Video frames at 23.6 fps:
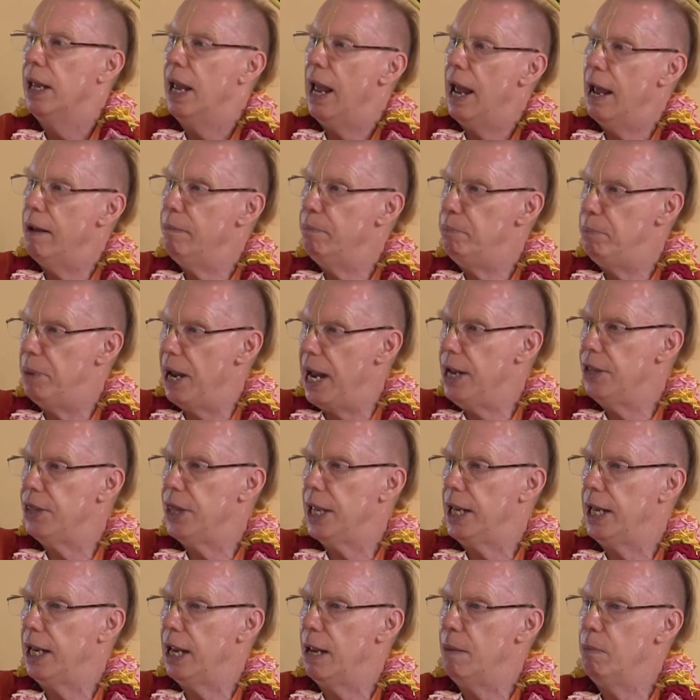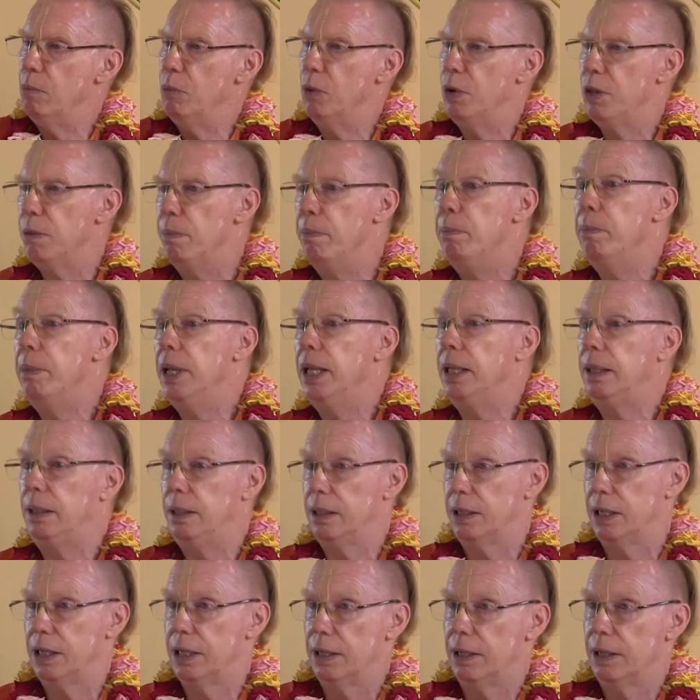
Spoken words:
and bathing him with milk.